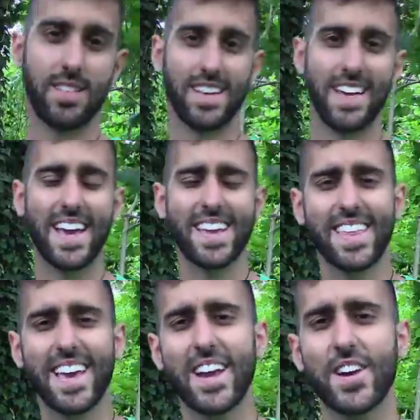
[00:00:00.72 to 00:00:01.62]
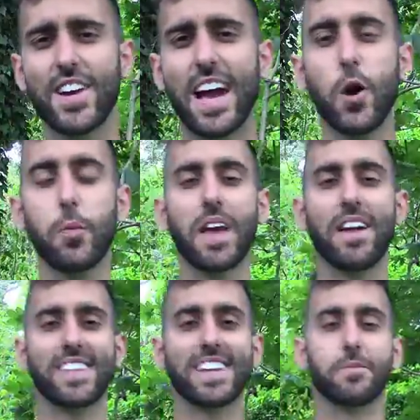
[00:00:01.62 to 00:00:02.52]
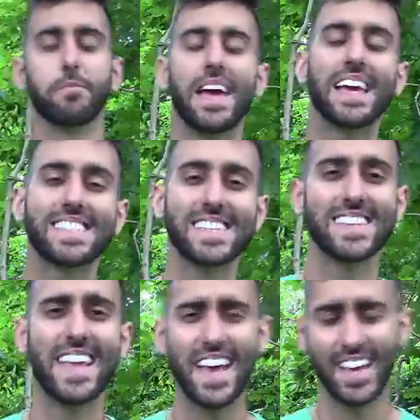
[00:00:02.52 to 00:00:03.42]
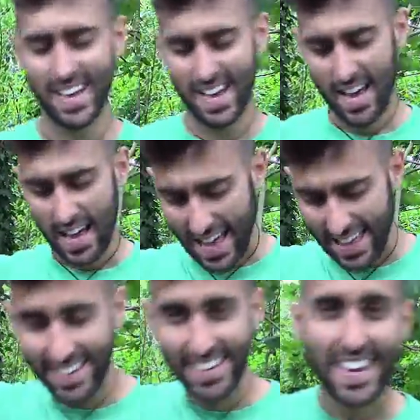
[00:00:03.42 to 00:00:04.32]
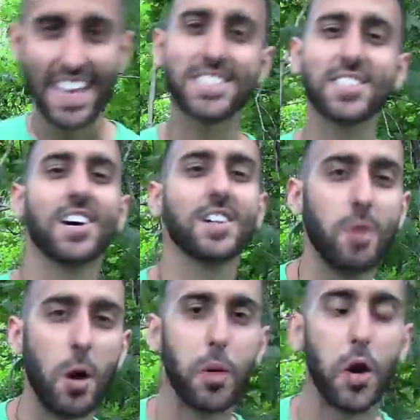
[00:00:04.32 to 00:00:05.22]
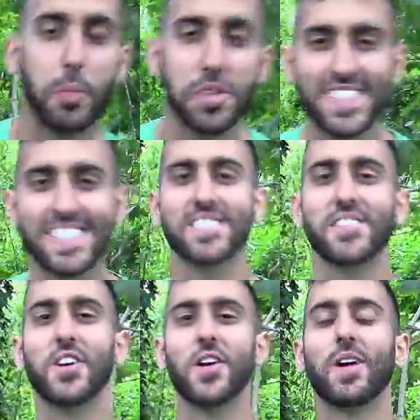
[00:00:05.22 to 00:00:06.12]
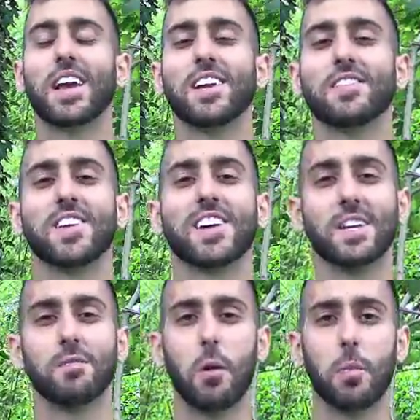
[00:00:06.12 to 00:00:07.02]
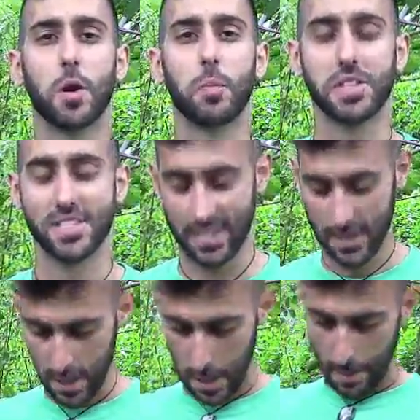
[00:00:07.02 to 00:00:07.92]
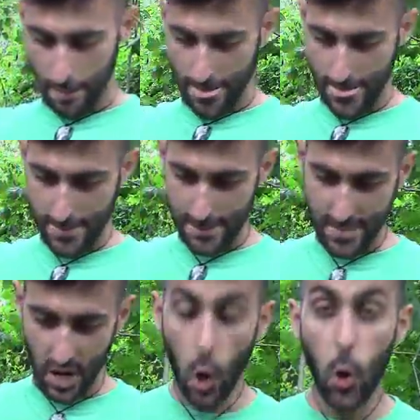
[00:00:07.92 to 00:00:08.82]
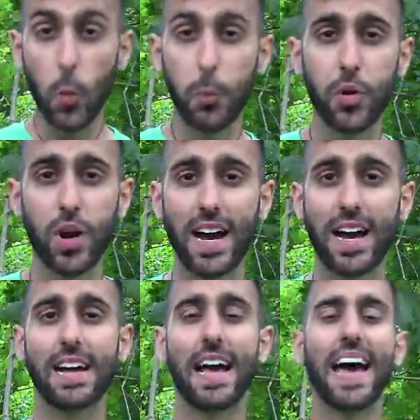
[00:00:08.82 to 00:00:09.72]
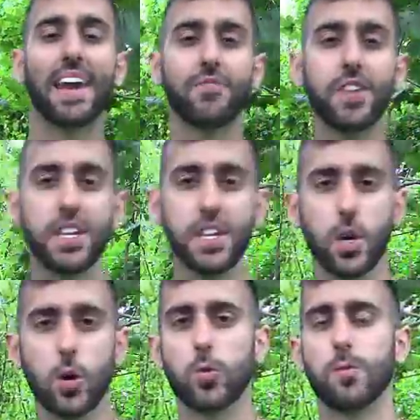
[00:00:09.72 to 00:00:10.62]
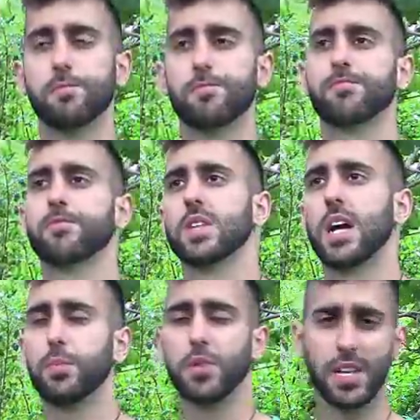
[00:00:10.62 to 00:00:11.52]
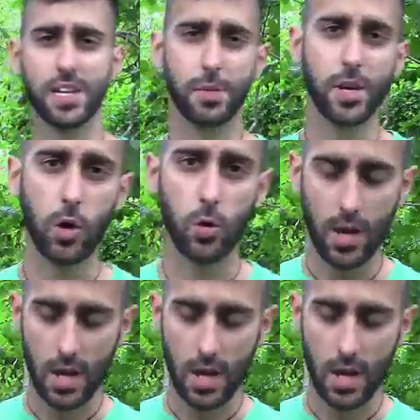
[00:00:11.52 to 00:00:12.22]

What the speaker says: Hey there, I hope you're having an amazing day, and let's talk about purpose, because you know I love talking about purpose. Oprah had a video, I'll put a link below.